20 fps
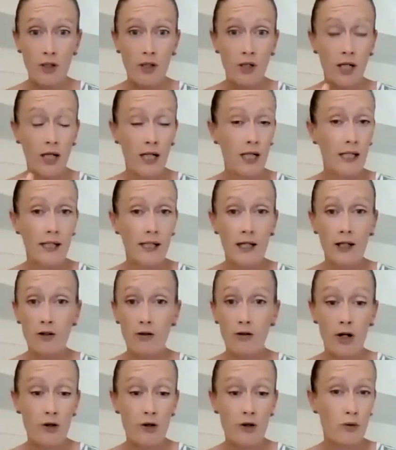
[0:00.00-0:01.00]
Healing and
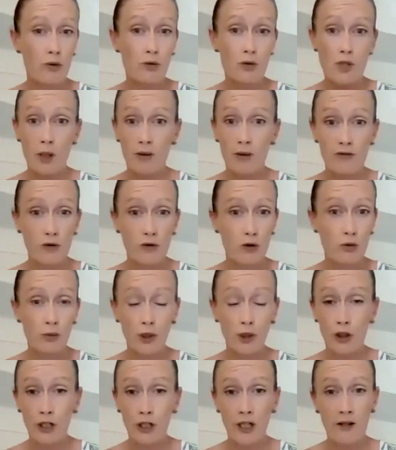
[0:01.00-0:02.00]
growth also inform
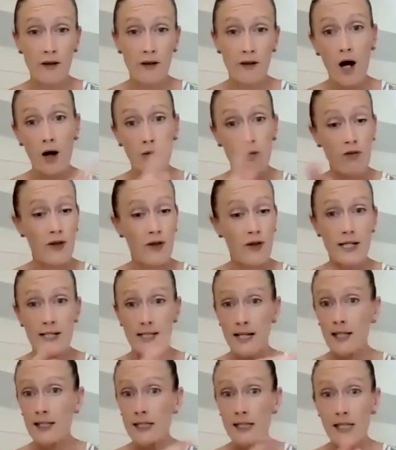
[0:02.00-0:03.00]
learning. The whole thing is
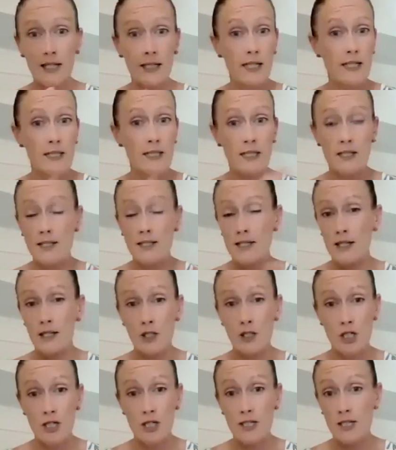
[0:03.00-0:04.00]
interconnected and
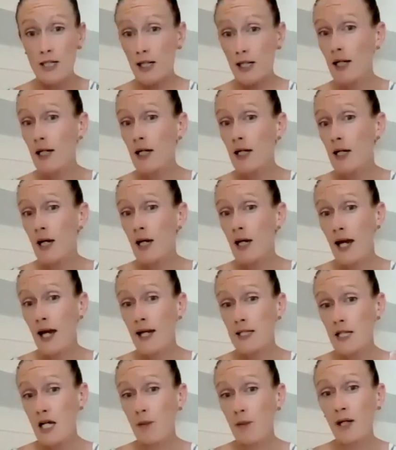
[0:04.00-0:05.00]
synergistic.
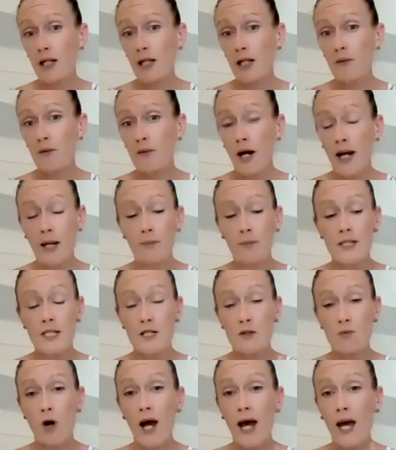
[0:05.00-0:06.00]
And typically, what happens
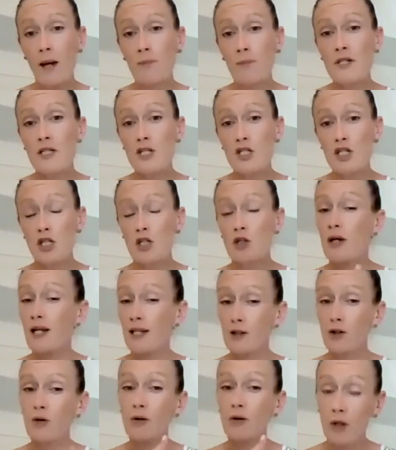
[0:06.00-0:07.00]
is what happens to you
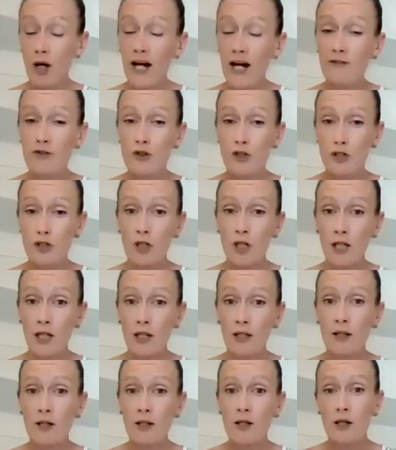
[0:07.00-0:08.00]
in your life
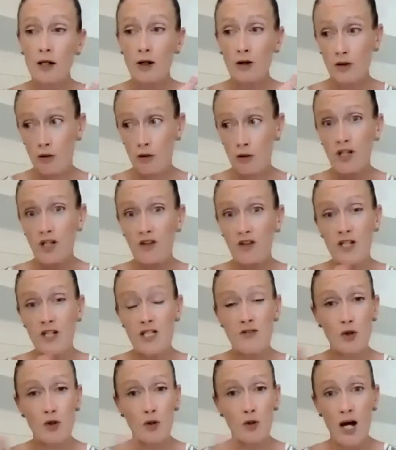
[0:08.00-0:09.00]
journey through the events
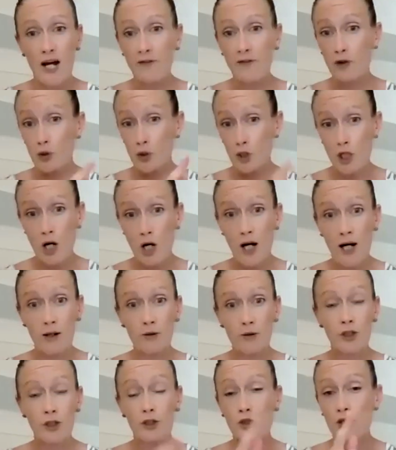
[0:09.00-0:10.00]
of your life, your
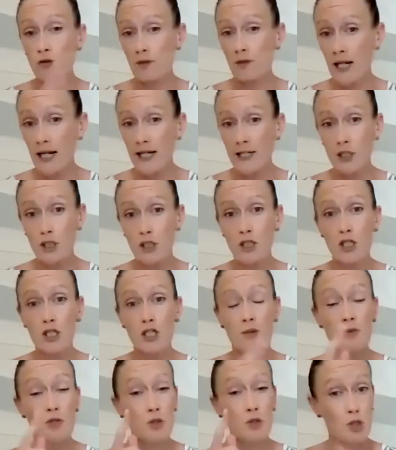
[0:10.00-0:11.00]
childhood, your
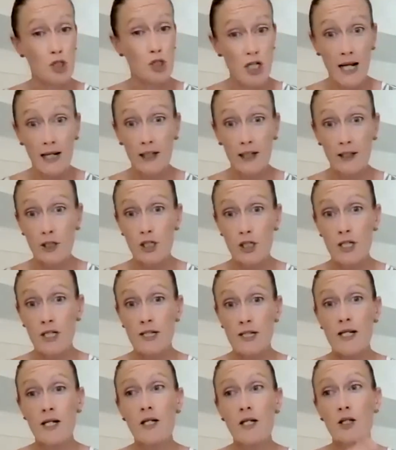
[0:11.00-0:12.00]
relationships, your
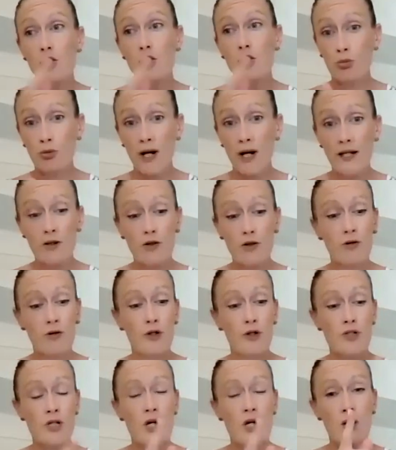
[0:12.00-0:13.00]
challenges, your
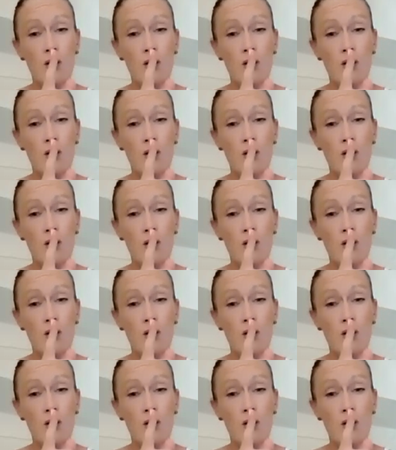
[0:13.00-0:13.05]
breakthroughs,